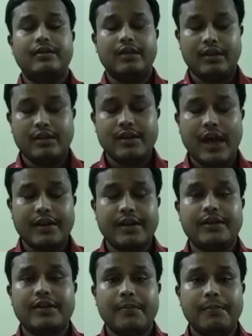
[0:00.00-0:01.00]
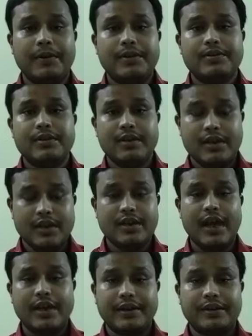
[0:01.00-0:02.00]
indirect
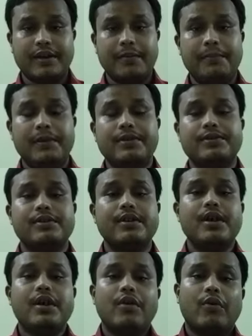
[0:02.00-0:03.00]
comparison.